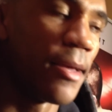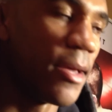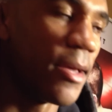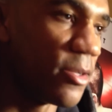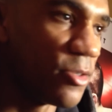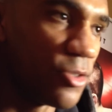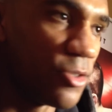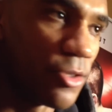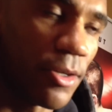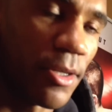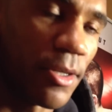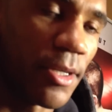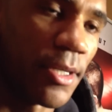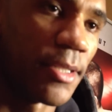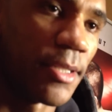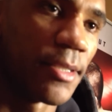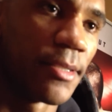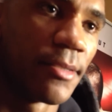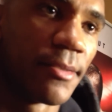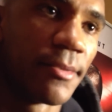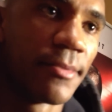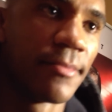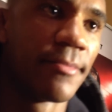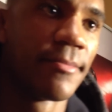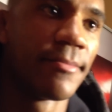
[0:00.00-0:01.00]
Enjoying it.
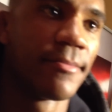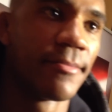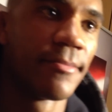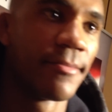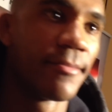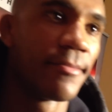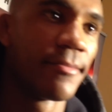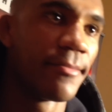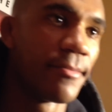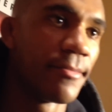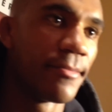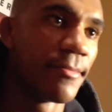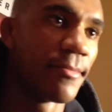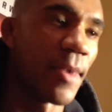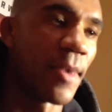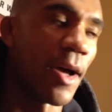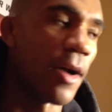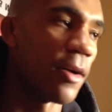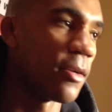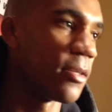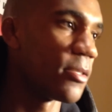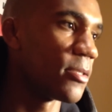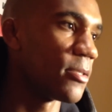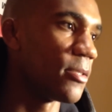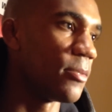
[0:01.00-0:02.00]

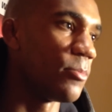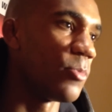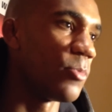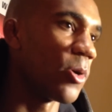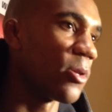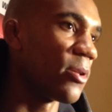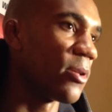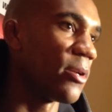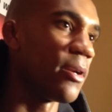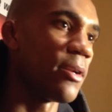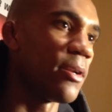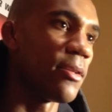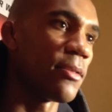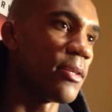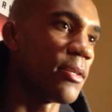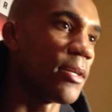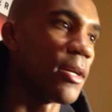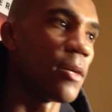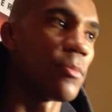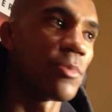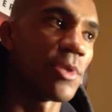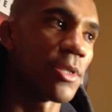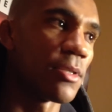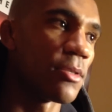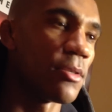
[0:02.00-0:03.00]
Honestly, more than anything,
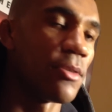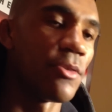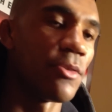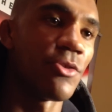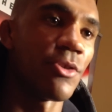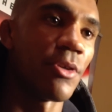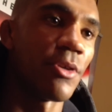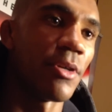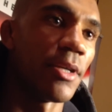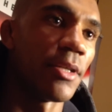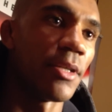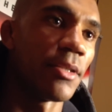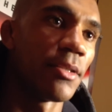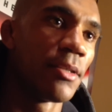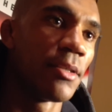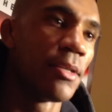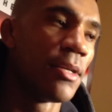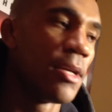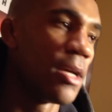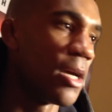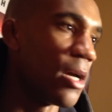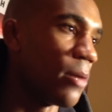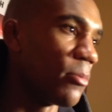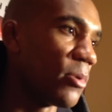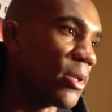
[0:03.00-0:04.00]
I'm just enjoying it.
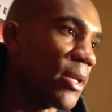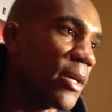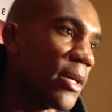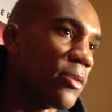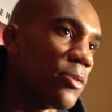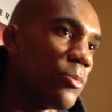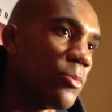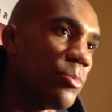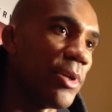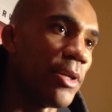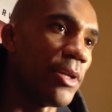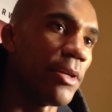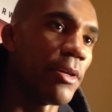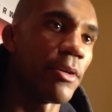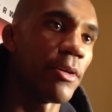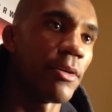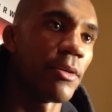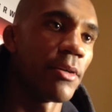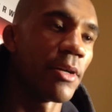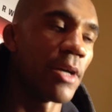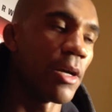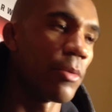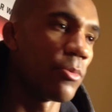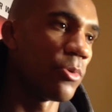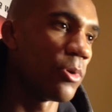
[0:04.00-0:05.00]
I'm glad to be here.
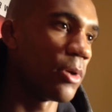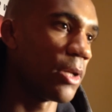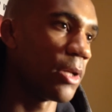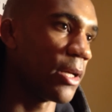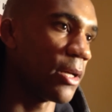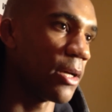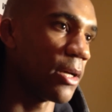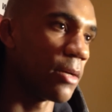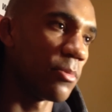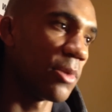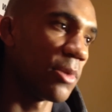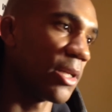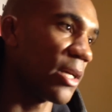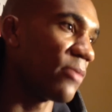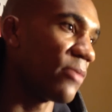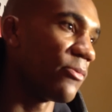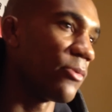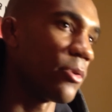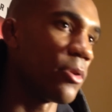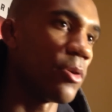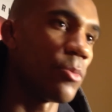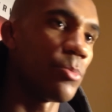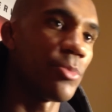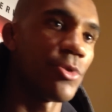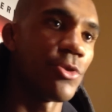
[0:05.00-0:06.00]
I'm glad
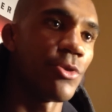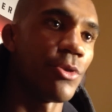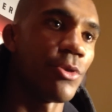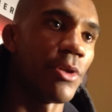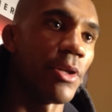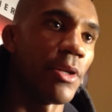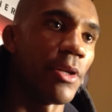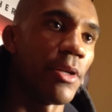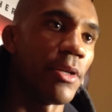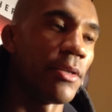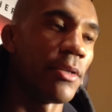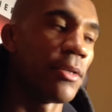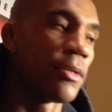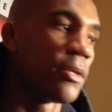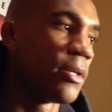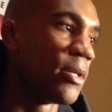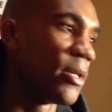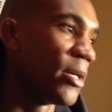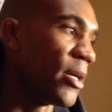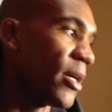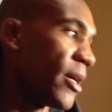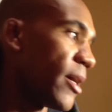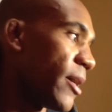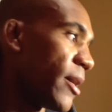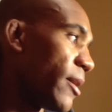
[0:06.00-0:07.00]
for the opportunity,
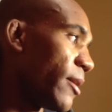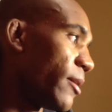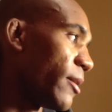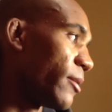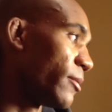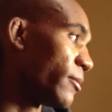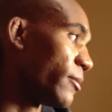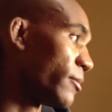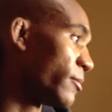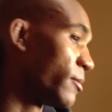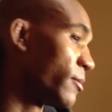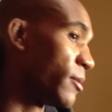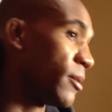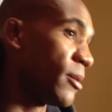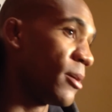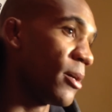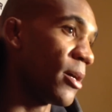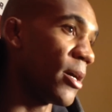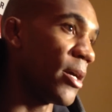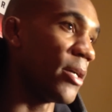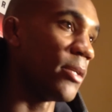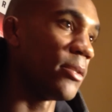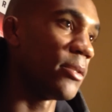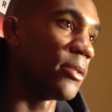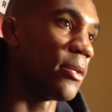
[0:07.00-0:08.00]
and
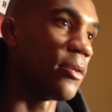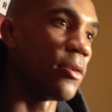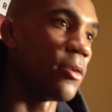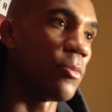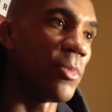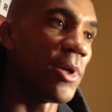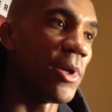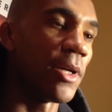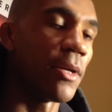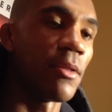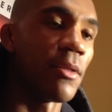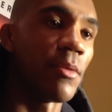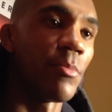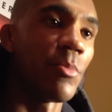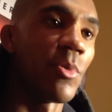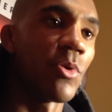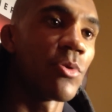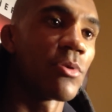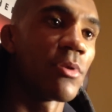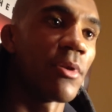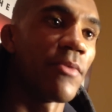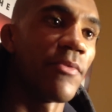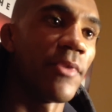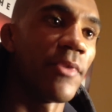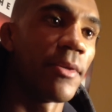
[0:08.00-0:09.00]
I intend on making the
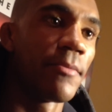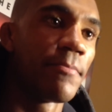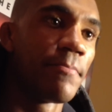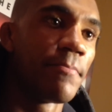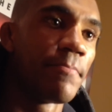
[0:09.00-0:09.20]
most of it.